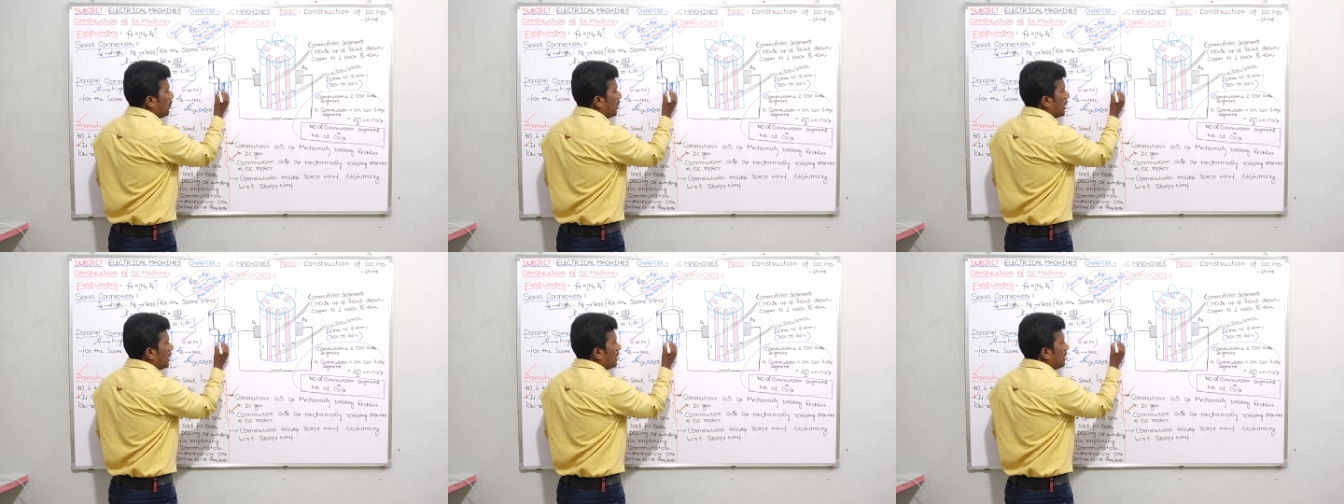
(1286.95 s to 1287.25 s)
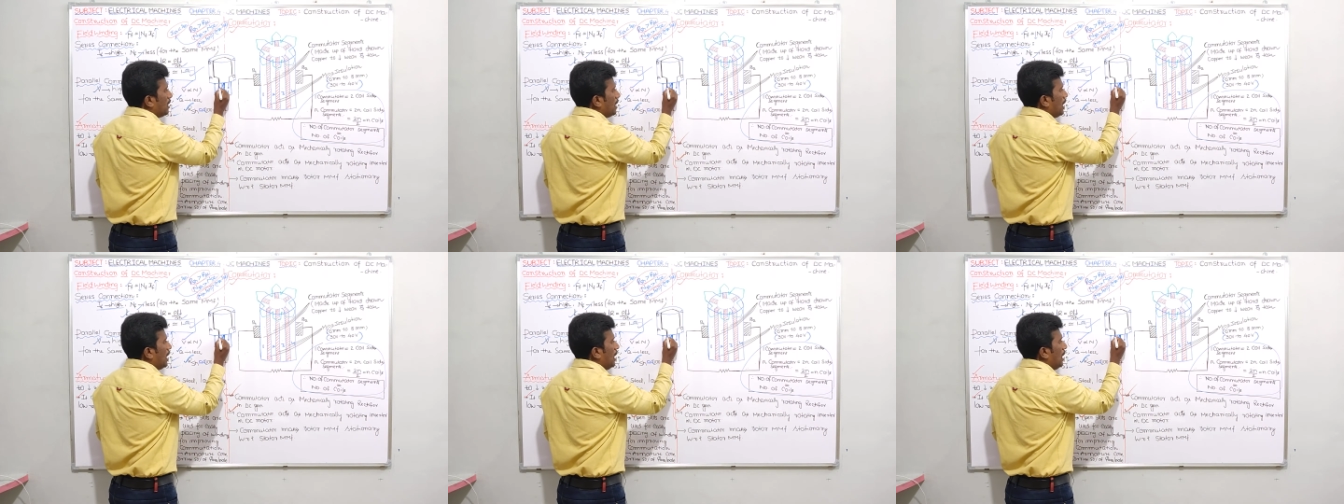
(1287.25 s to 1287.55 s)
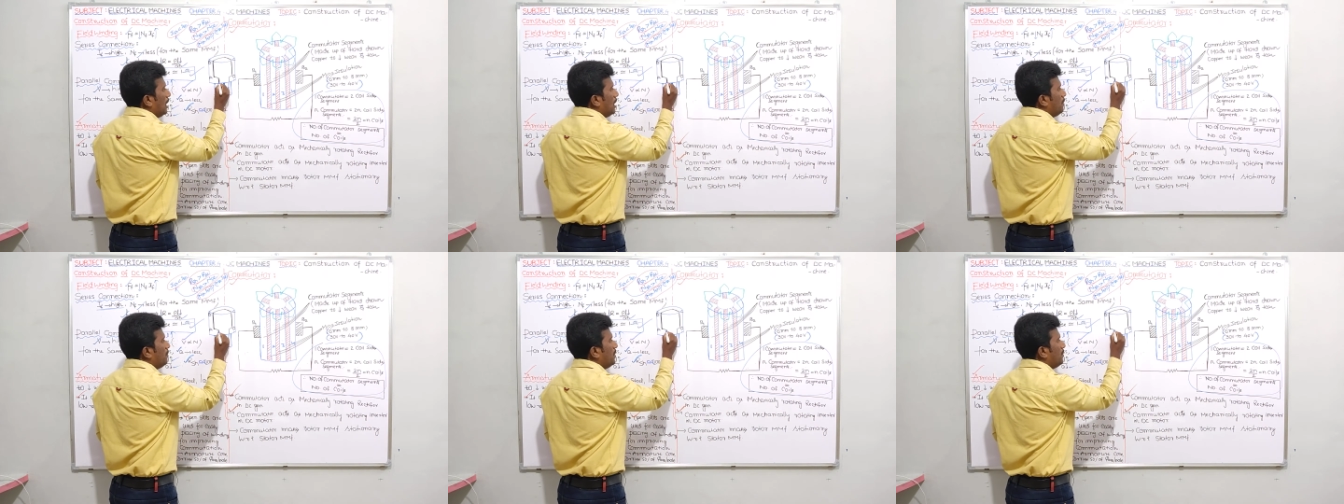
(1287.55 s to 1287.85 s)
1
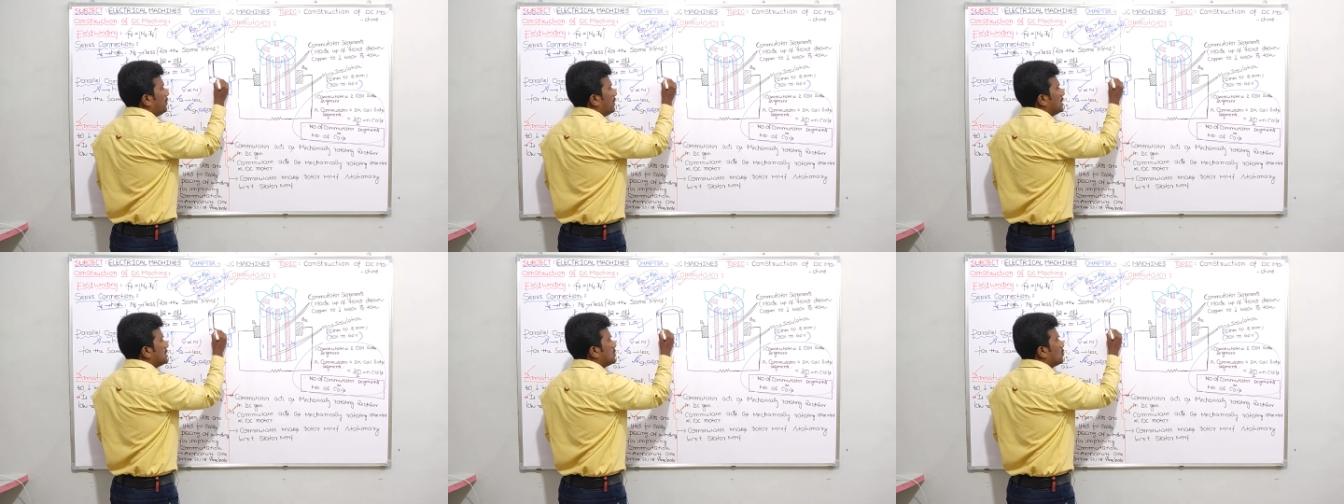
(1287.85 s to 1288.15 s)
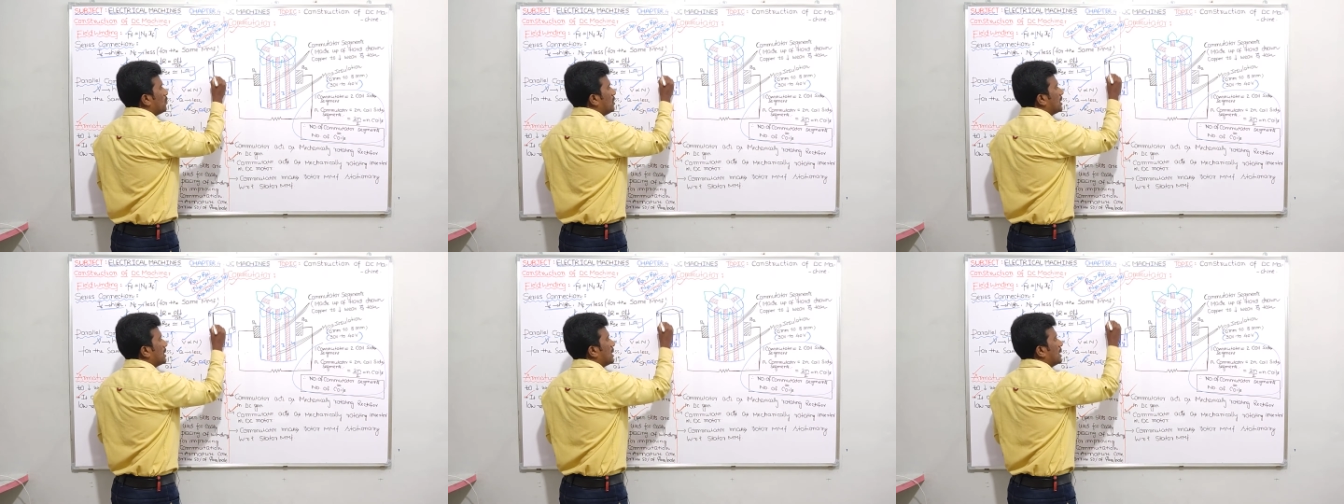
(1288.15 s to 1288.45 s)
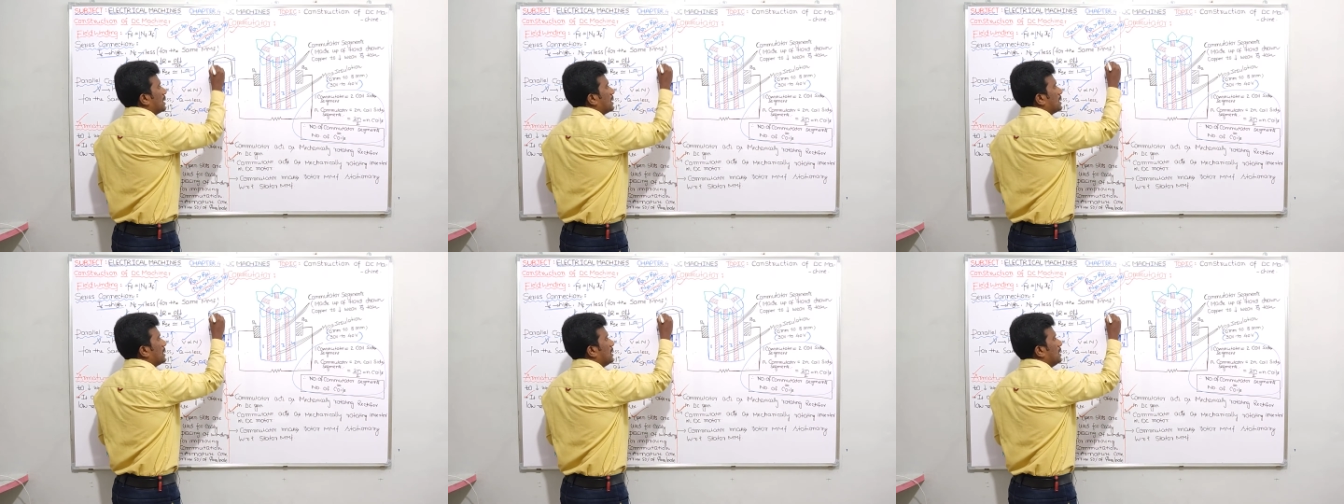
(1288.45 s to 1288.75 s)
I will be placing one
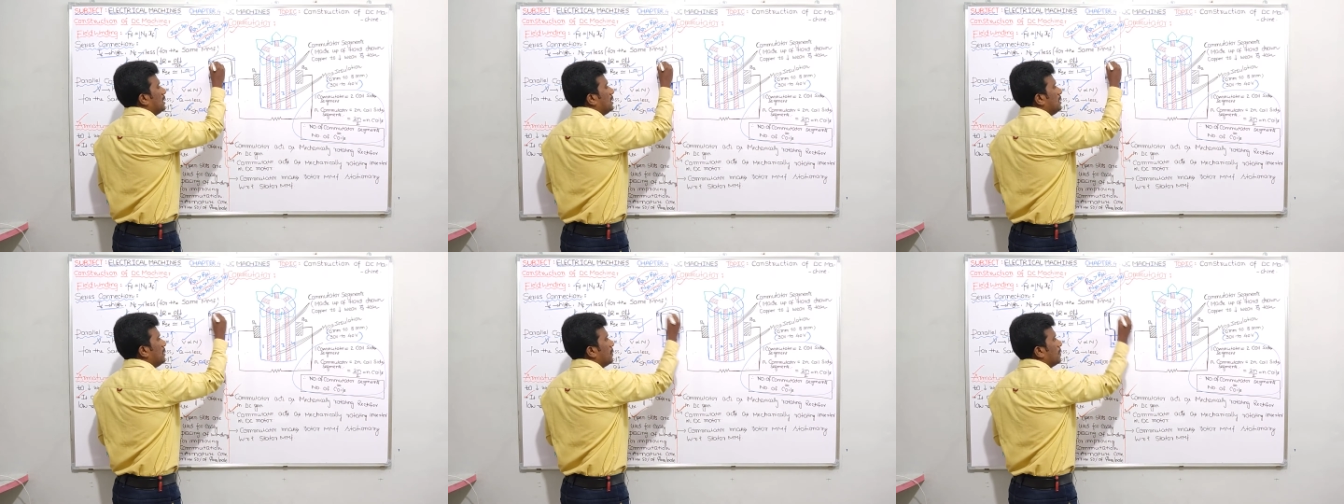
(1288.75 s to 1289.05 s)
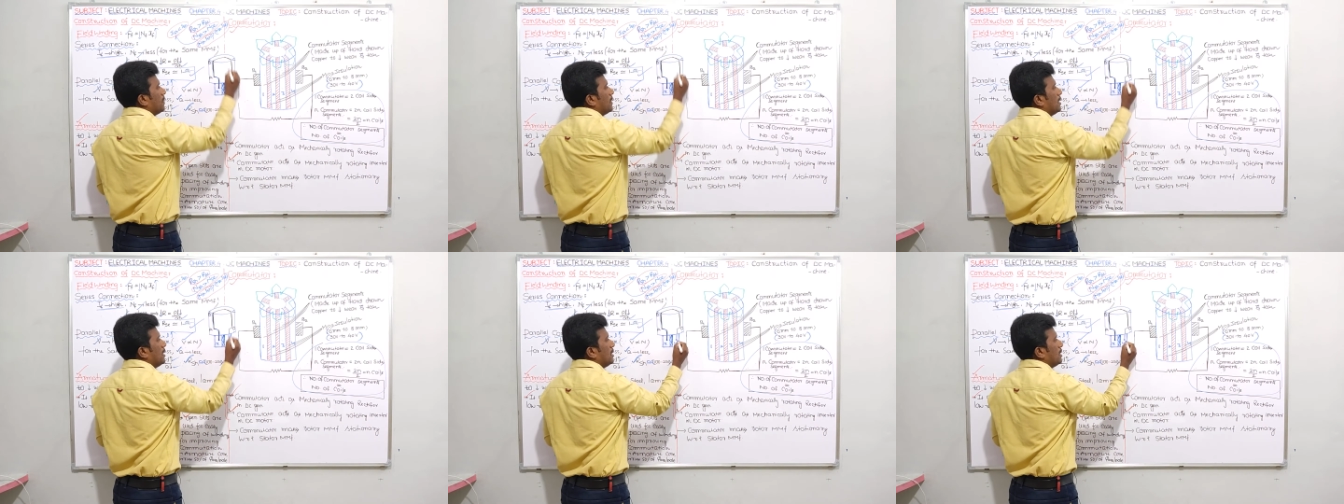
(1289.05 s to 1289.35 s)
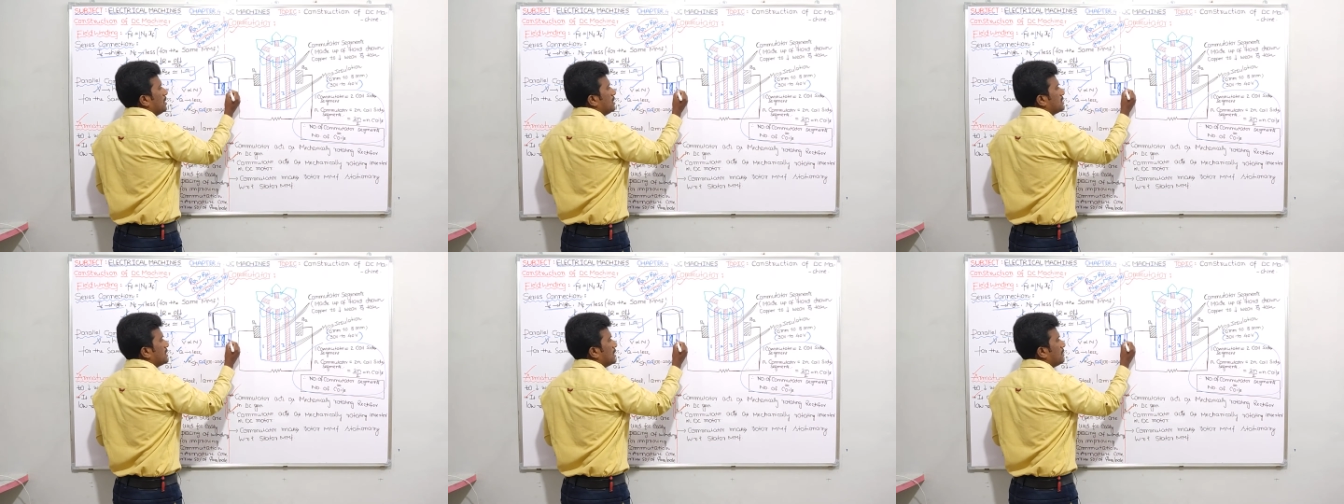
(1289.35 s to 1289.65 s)
connector here.
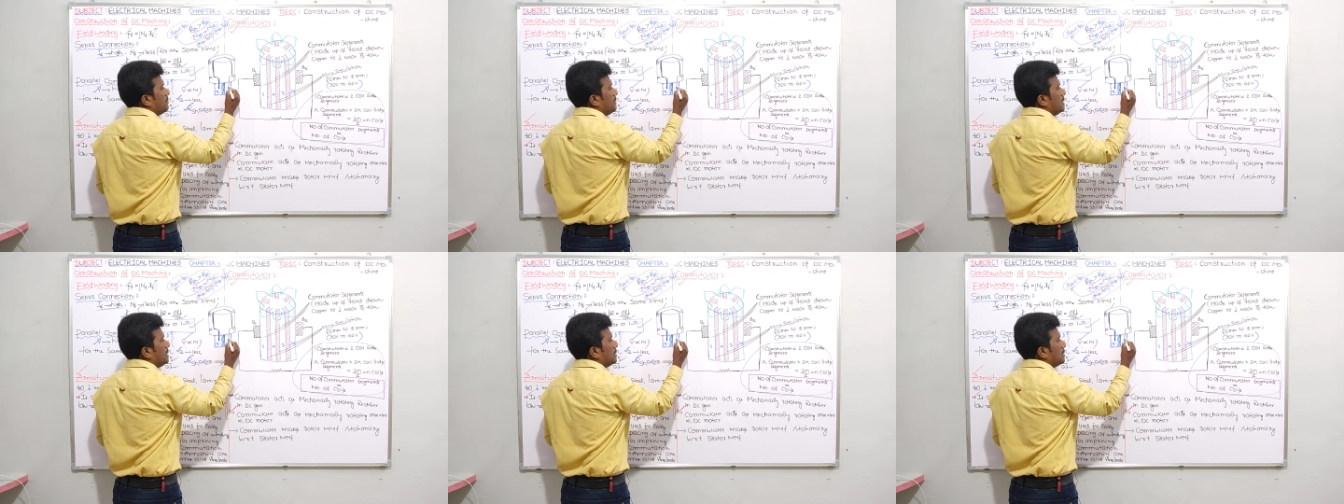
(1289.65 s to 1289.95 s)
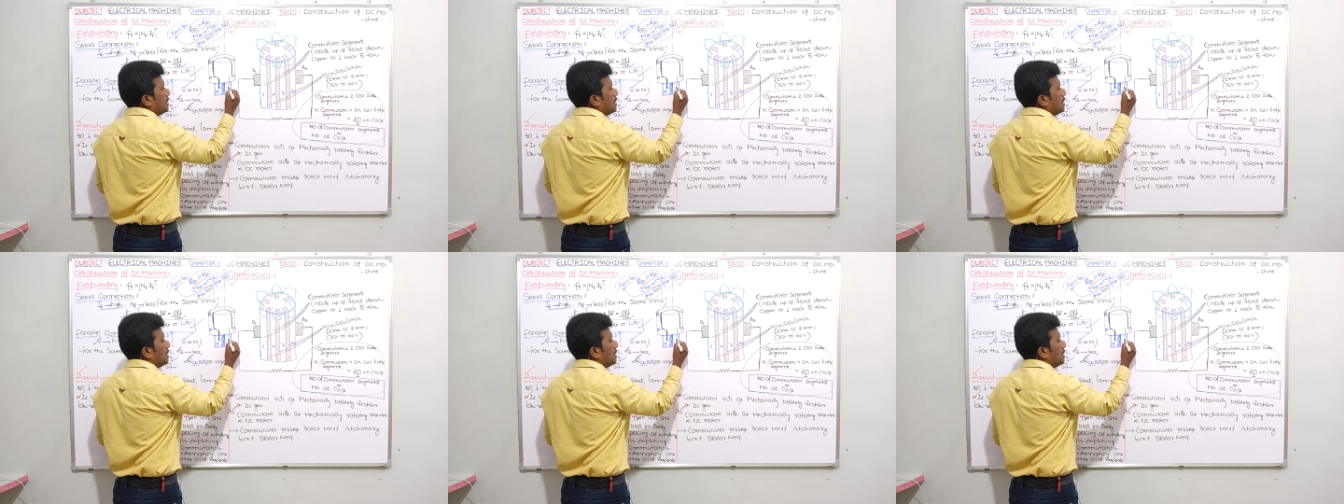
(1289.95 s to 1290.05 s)
In segment